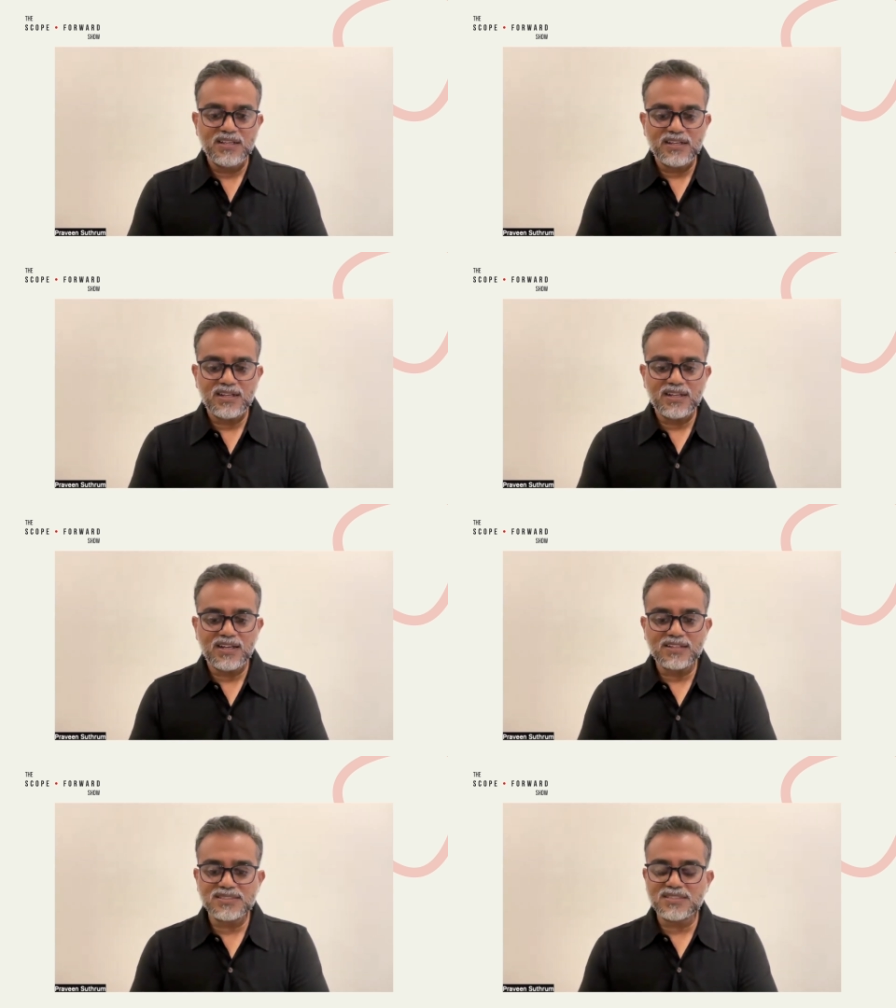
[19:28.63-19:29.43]
Uh,
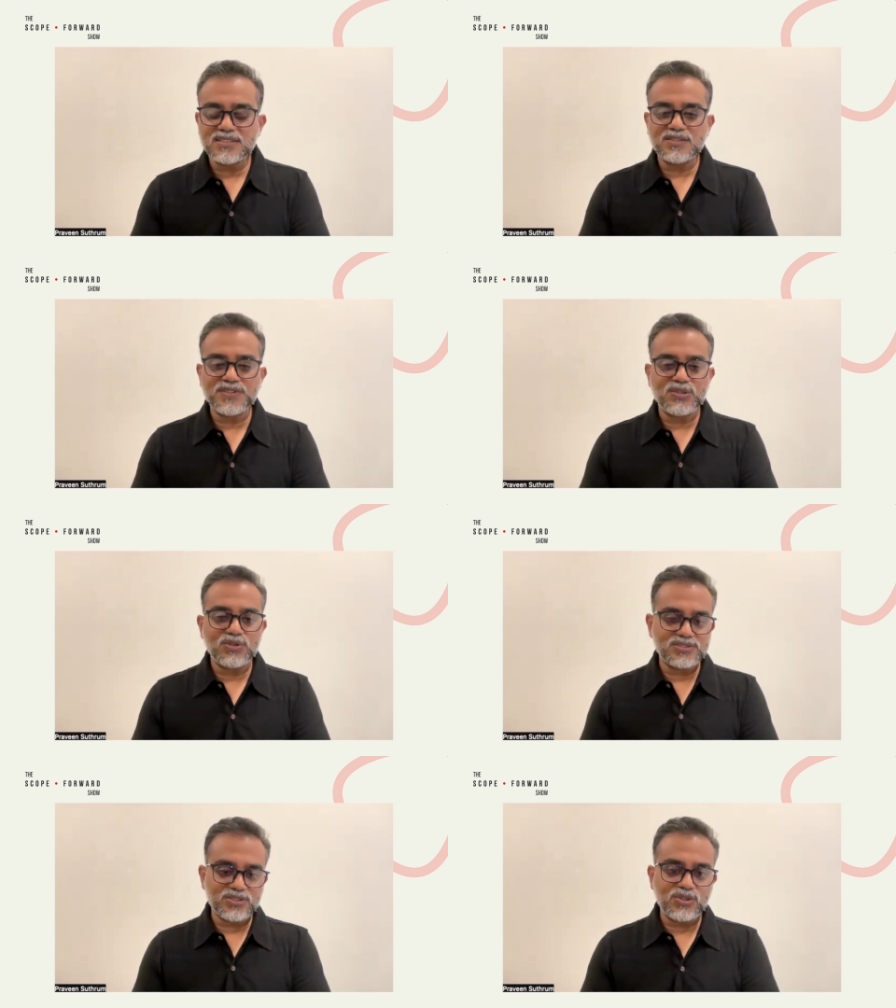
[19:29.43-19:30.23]
last year, we
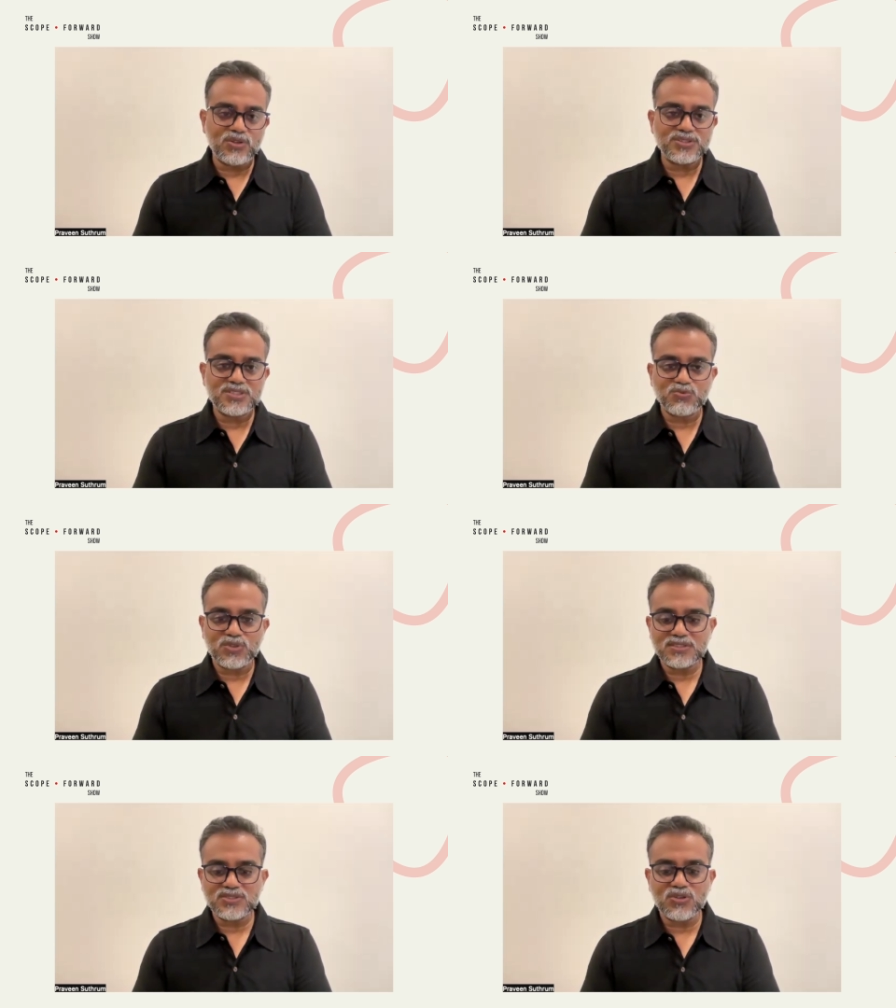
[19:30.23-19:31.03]
also launched
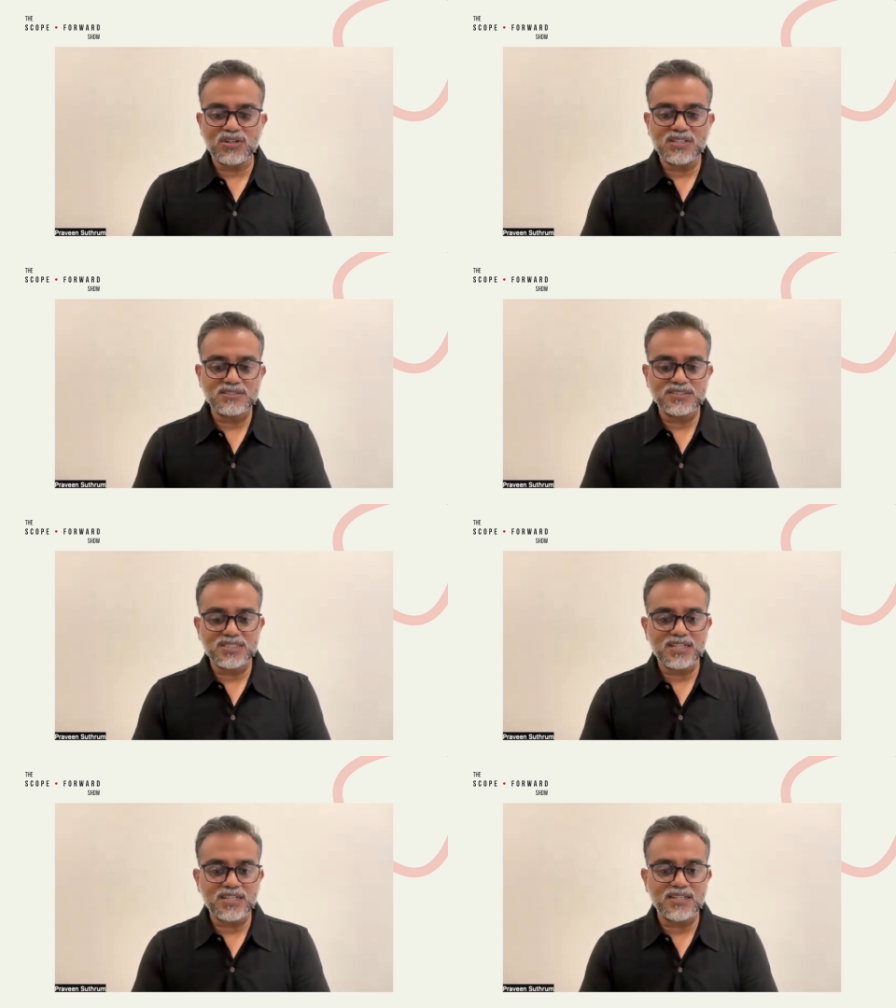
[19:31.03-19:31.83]
what is called as the
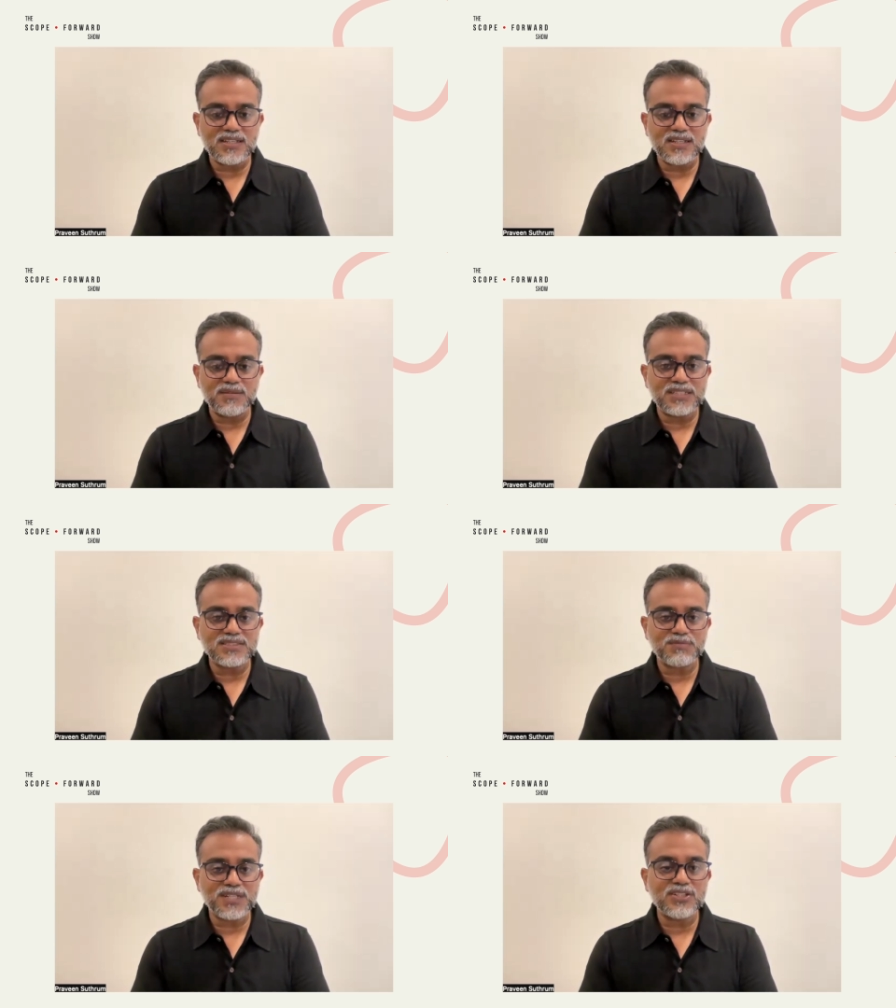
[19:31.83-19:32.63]
GI
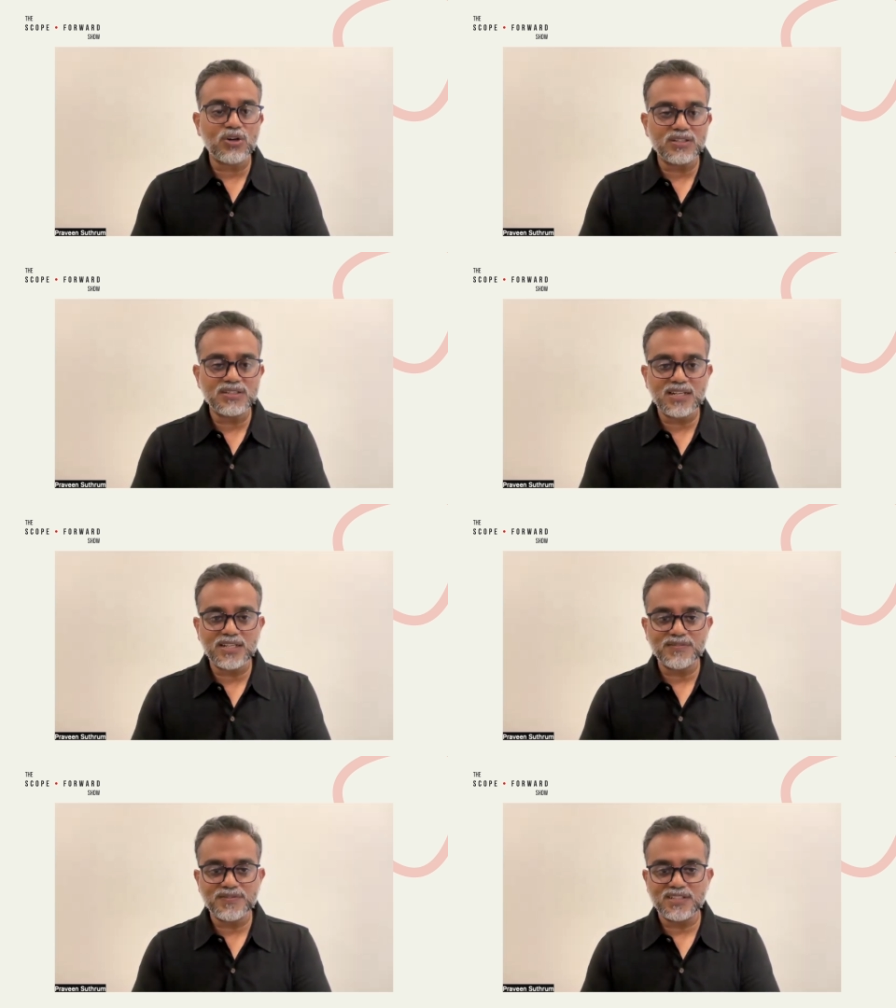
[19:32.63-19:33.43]
Mastermind
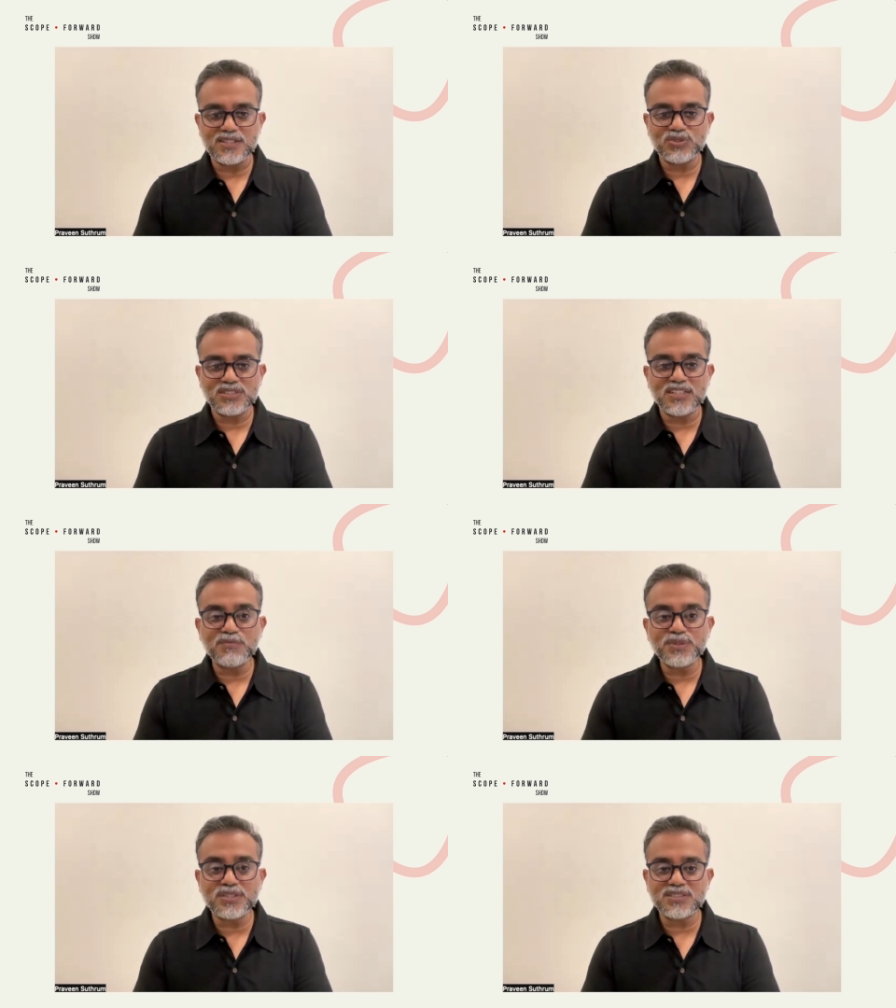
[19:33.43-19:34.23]
Conclave. It was an
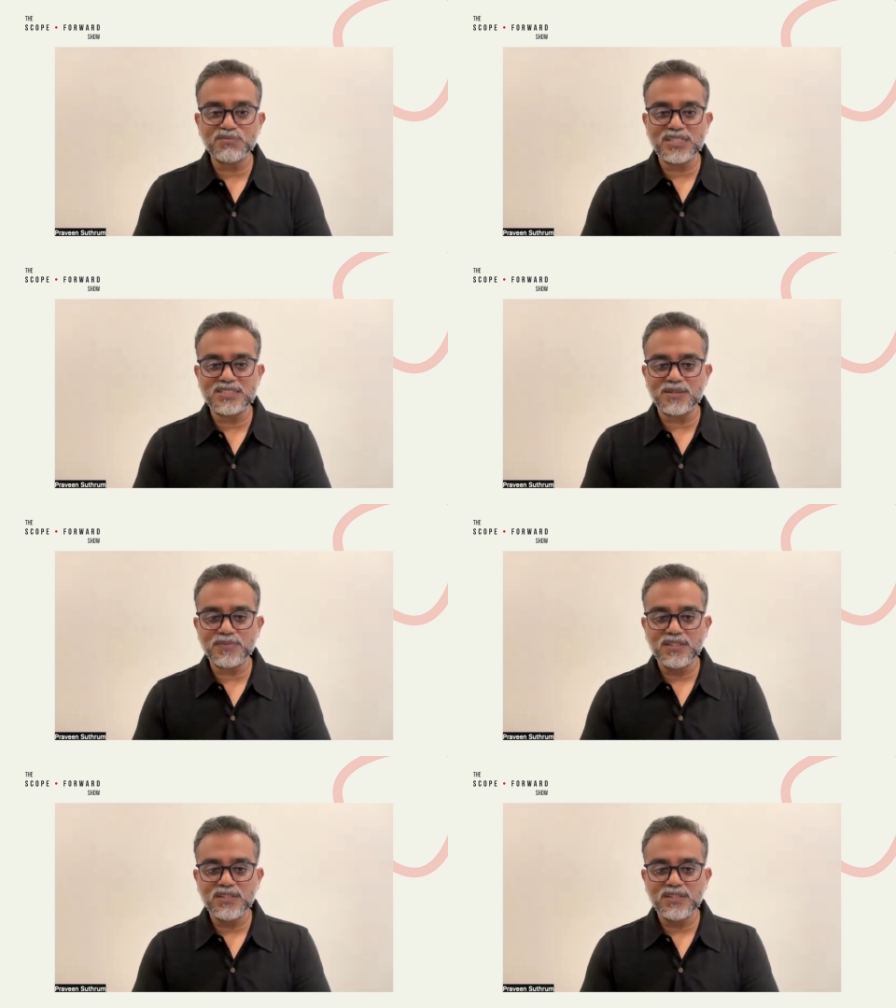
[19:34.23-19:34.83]
in-person meetup.